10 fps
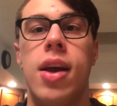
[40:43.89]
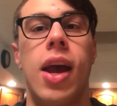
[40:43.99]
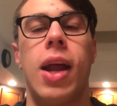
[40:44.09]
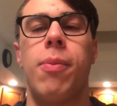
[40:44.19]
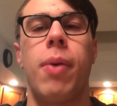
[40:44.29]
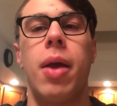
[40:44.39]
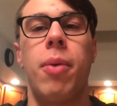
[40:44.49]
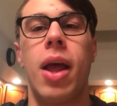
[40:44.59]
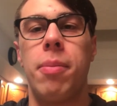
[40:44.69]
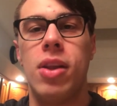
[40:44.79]
And
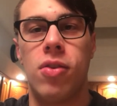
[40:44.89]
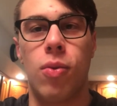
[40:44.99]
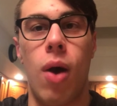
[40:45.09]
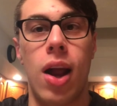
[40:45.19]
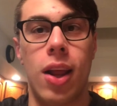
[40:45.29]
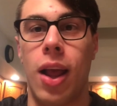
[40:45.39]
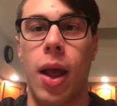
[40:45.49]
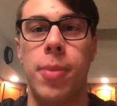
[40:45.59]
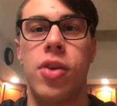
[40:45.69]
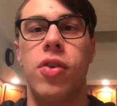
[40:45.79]
when I mean squat,
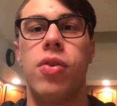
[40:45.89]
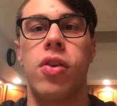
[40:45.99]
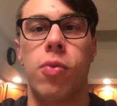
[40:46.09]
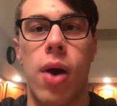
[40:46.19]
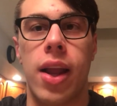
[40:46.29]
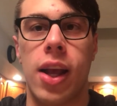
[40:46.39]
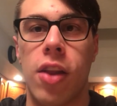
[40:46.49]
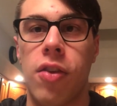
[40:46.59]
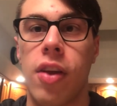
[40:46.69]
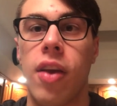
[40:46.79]
I'm just using squatting
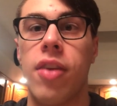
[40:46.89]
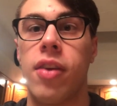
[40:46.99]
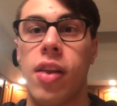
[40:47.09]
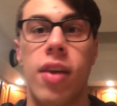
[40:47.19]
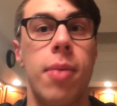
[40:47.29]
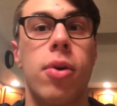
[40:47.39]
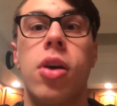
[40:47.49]
as an example.